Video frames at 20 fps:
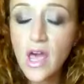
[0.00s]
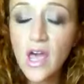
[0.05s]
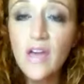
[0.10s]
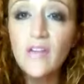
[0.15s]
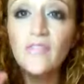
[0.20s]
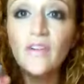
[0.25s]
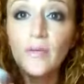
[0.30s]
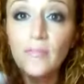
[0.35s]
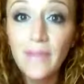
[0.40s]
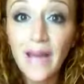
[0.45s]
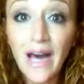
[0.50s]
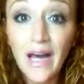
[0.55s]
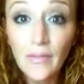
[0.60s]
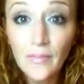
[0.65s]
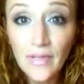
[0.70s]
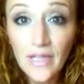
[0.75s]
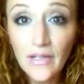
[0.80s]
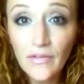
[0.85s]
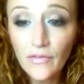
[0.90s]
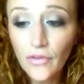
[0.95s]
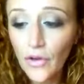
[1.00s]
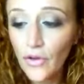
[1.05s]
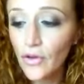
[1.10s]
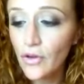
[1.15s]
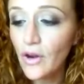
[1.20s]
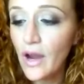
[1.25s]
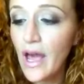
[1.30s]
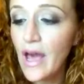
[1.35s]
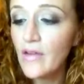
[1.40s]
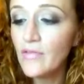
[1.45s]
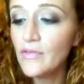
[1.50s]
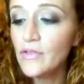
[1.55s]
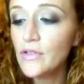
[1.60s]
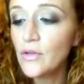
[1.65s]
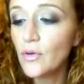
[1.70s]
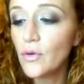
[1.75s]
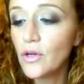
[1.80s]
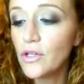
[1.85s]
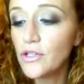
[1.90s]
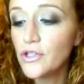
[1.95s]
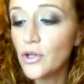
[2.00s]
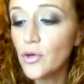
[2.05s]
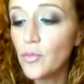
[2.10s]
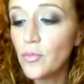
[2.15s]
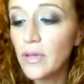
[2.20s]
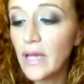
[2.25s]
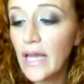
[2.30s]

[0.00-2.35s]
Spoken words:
if I'm not being photographed or don't